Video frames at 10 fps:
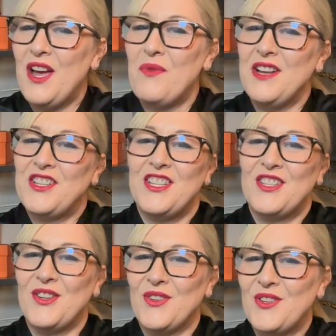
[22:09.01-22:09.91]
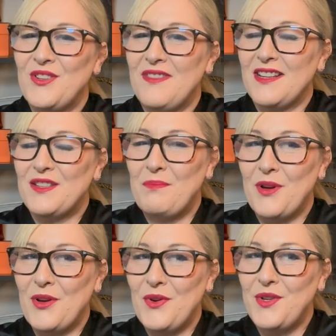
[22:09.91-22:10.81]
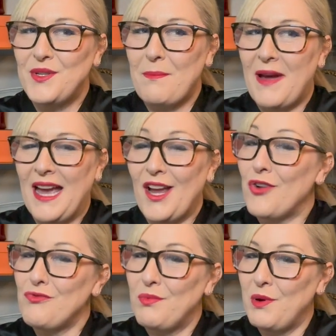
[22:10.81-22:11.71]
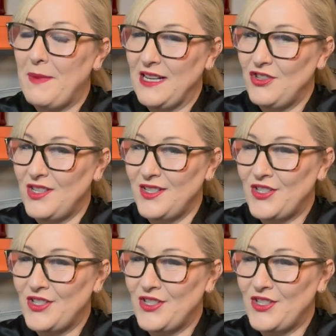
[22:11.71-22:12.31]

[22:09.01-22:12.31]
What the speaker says: which is sort of, I suppose, my honorable mention.